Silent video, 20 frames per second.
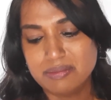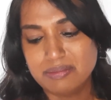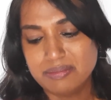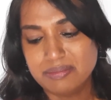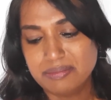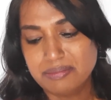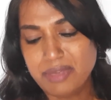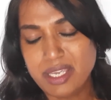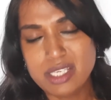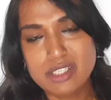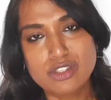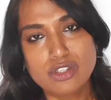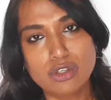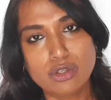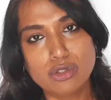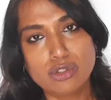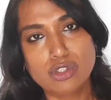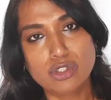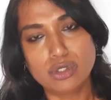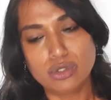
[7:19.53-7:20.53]
makes you
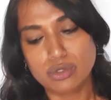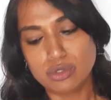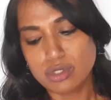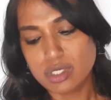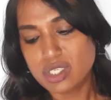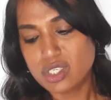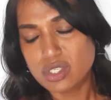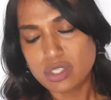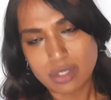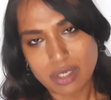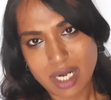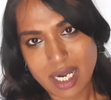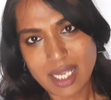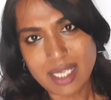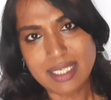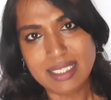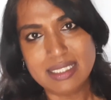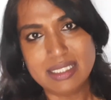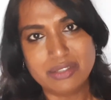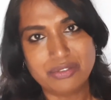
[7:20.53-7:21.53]
to
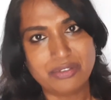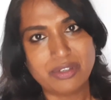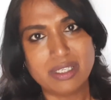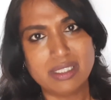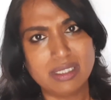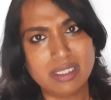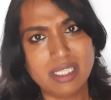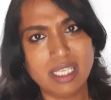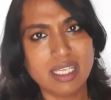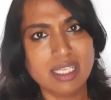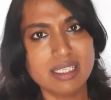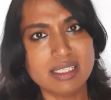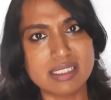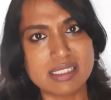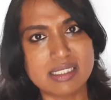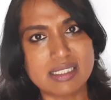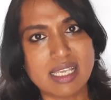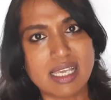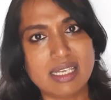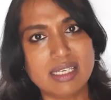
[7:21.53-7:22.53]
try different
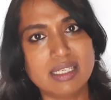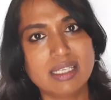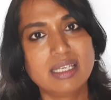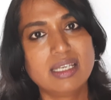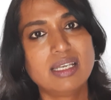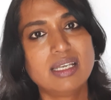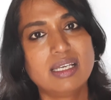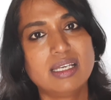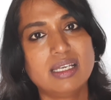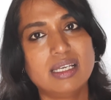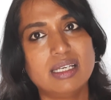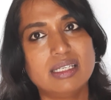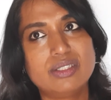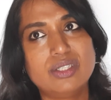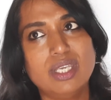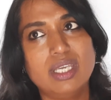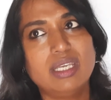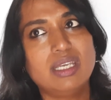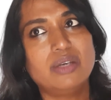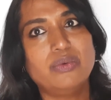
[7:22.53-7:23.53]
things and
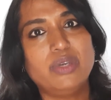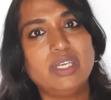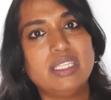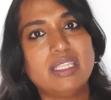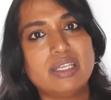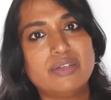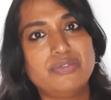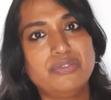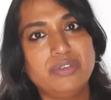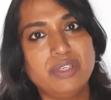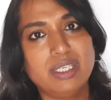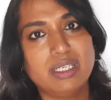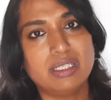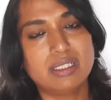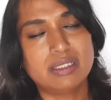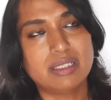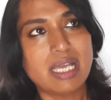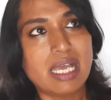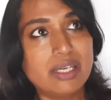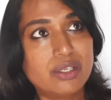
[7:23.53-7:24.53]
take away that
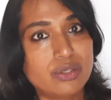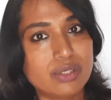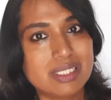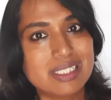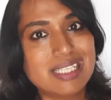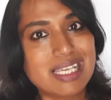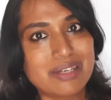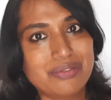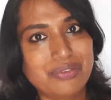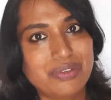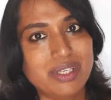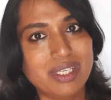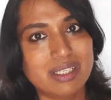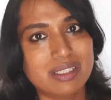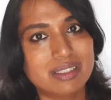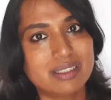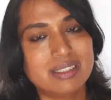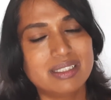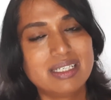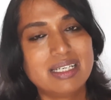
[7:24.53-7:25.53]
fear, address that
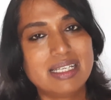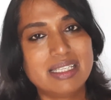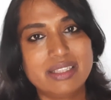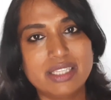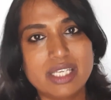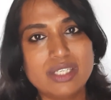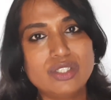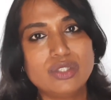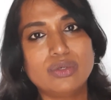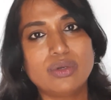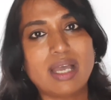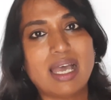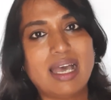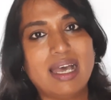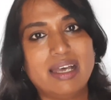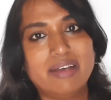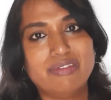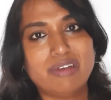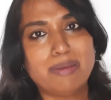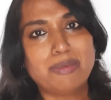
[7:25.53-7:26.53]
fear that you
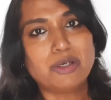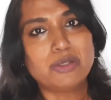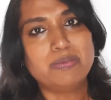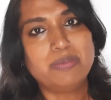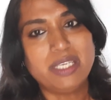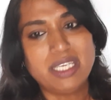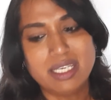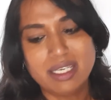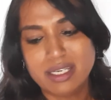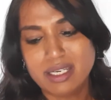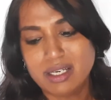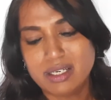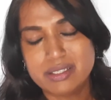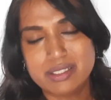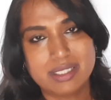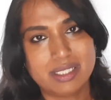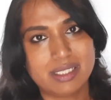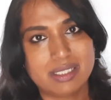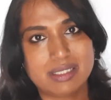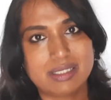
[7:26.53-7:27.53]
have about being an
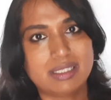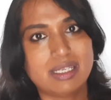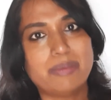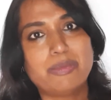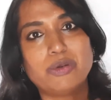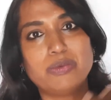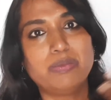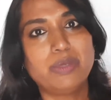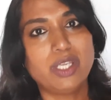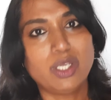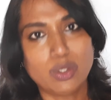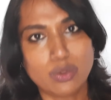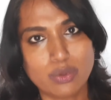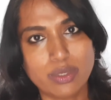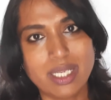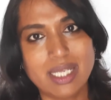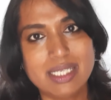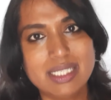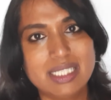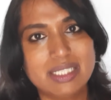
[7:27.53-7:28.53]
artist, about being
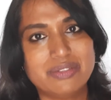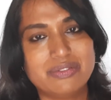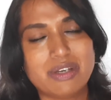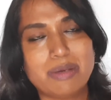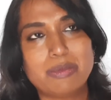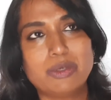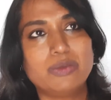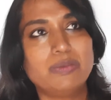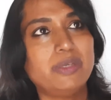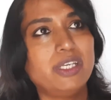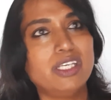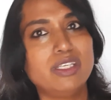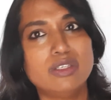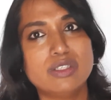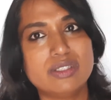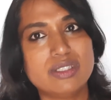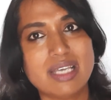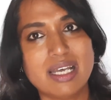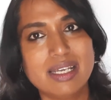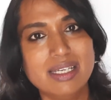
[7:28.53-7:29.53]
creative, about being
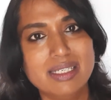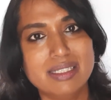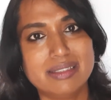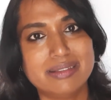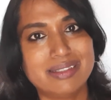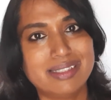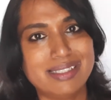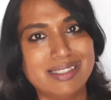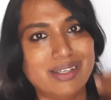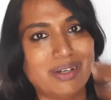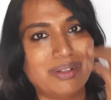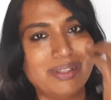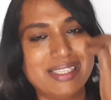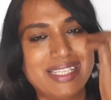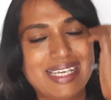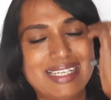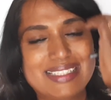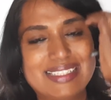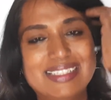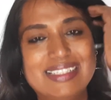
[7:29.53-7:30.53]
designer and all
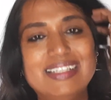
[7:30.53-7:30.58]
that.